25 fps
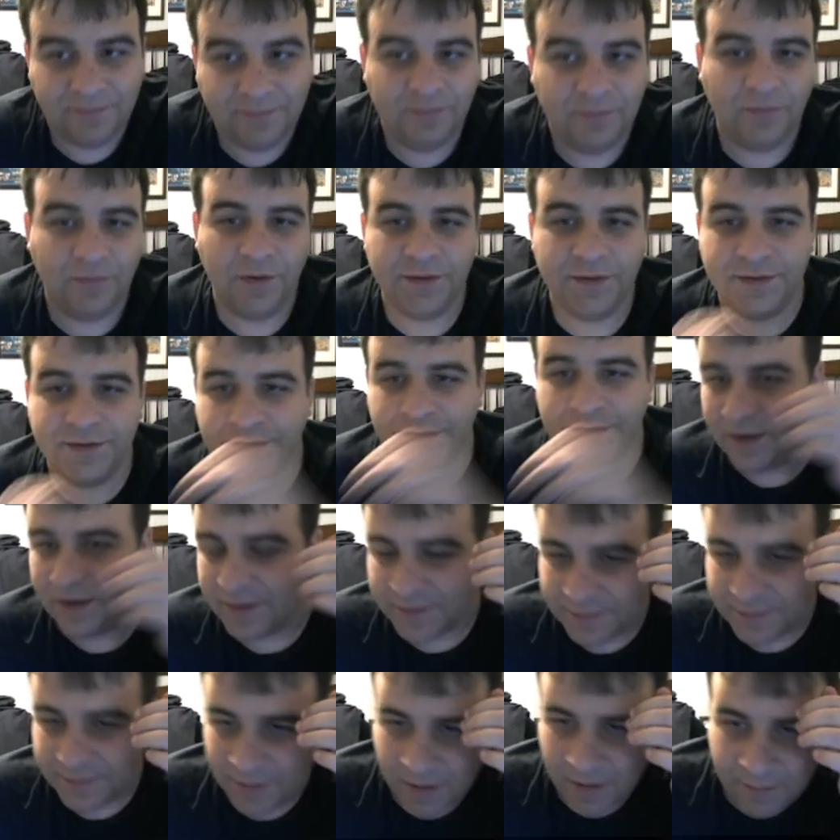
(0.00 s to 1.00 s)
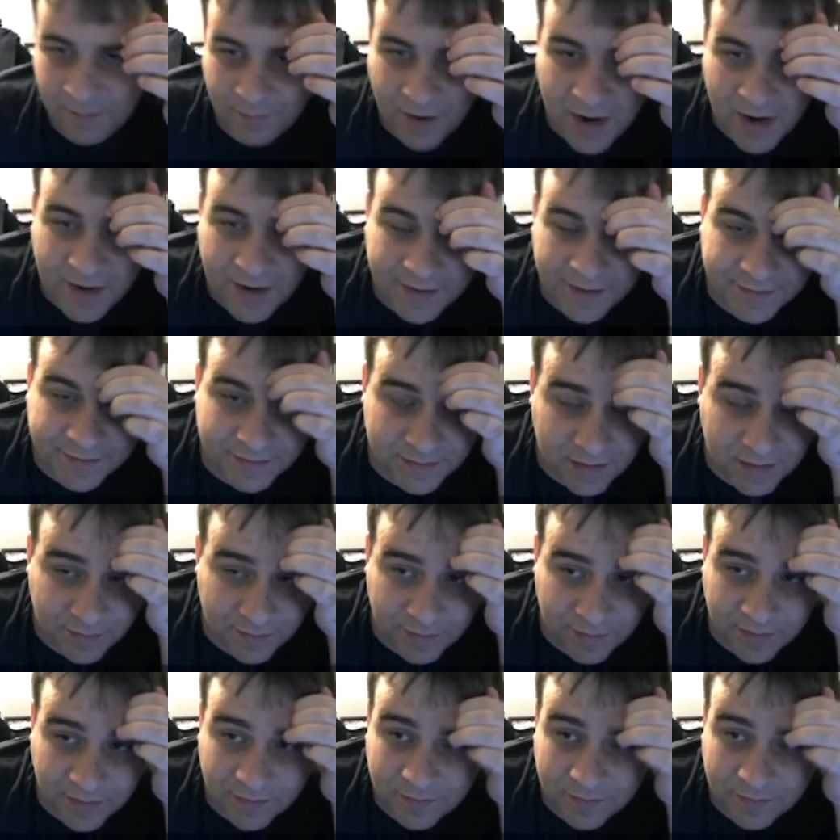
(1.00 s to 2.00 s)
once again, it's my bias
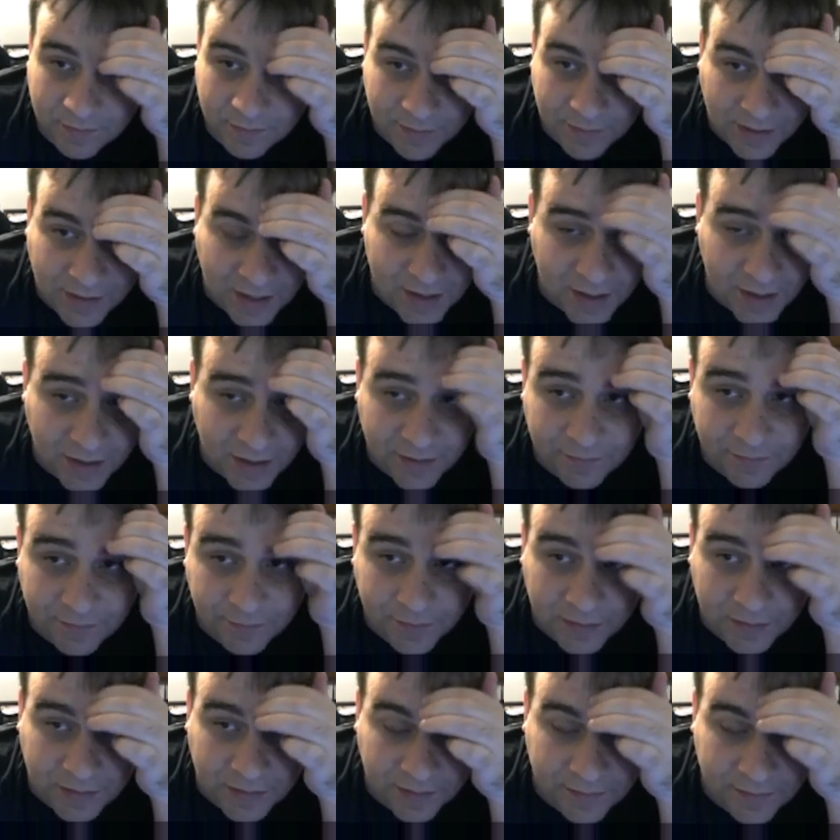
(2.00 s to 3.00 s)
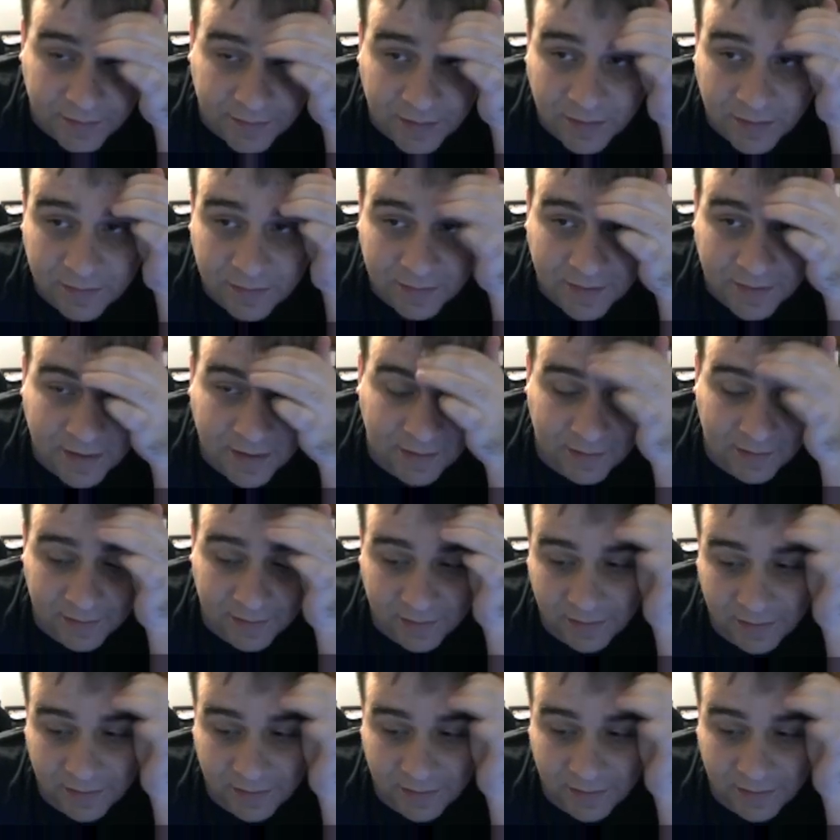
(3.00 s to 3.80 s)
coming through, but I really think that